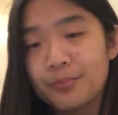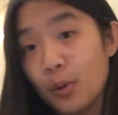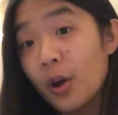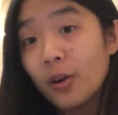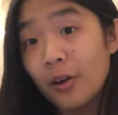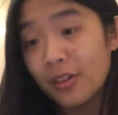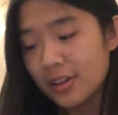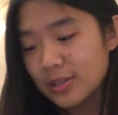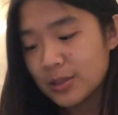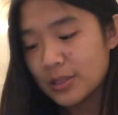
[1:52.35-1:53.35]
bought all
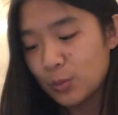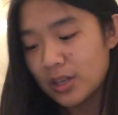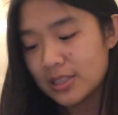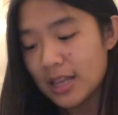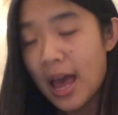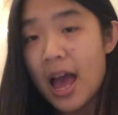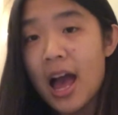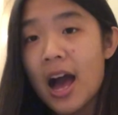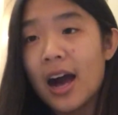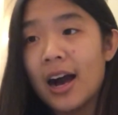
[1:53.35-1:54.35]
this was
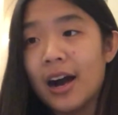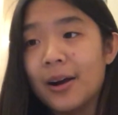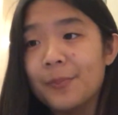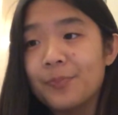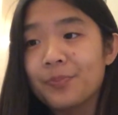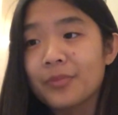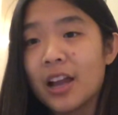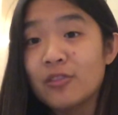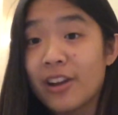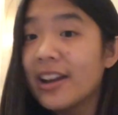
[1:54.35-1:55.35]

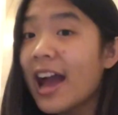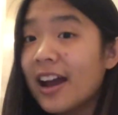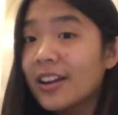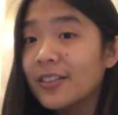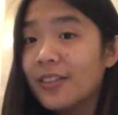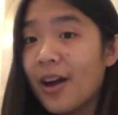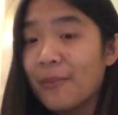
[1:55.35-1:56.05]
I ran out of